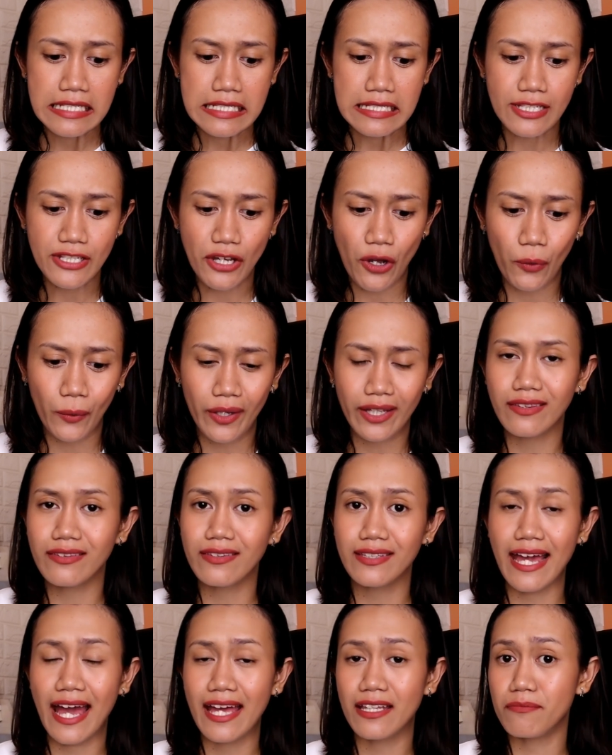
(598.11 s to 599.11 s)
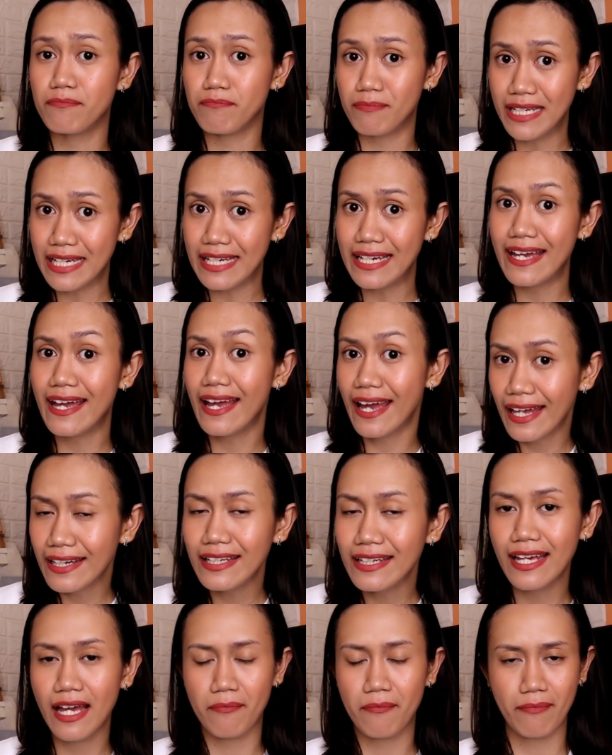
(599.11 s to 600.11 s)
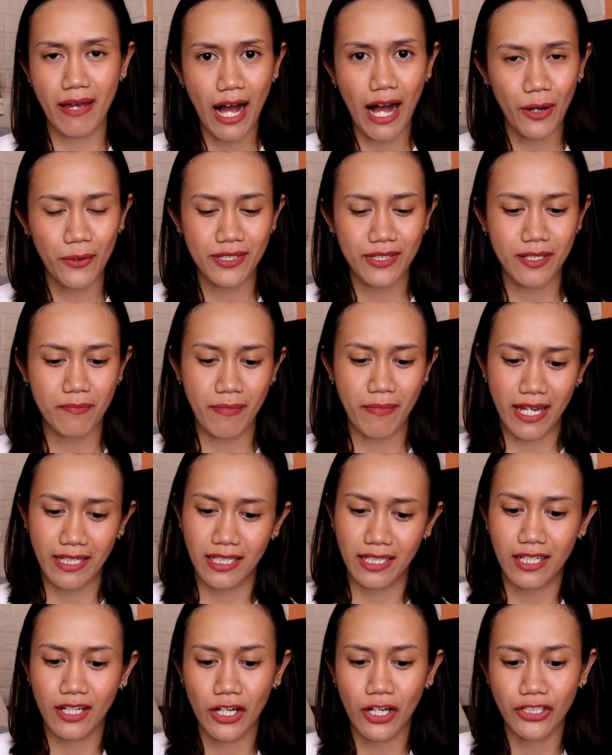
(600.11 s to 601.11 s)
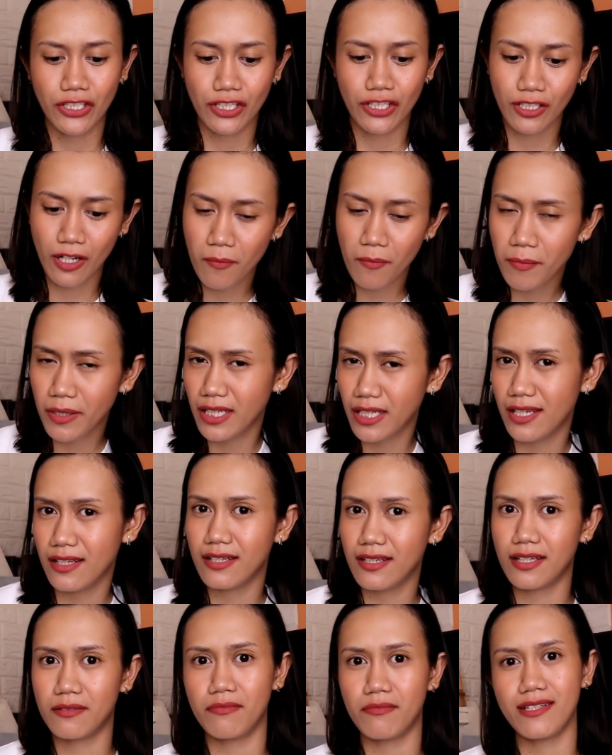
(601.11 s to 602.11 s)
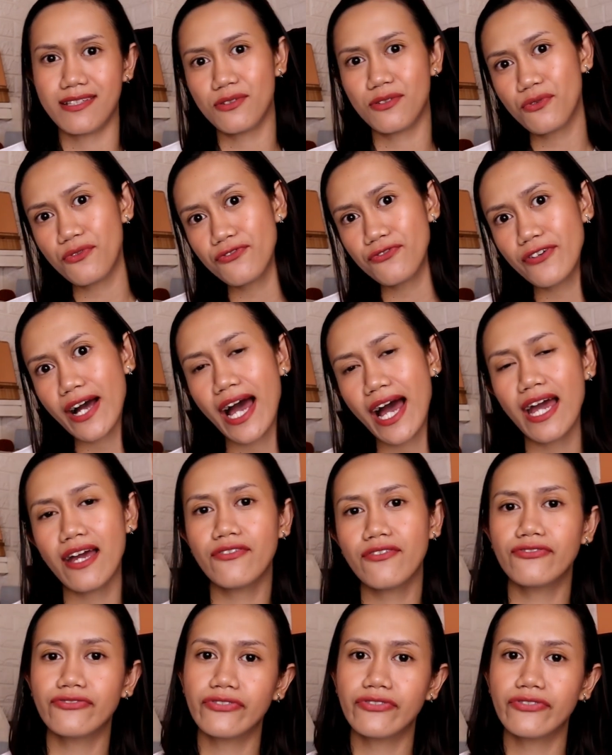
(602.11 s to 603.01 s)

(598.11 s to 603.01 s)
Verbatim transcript: So it can be any amount depending on your company. It can be two, five,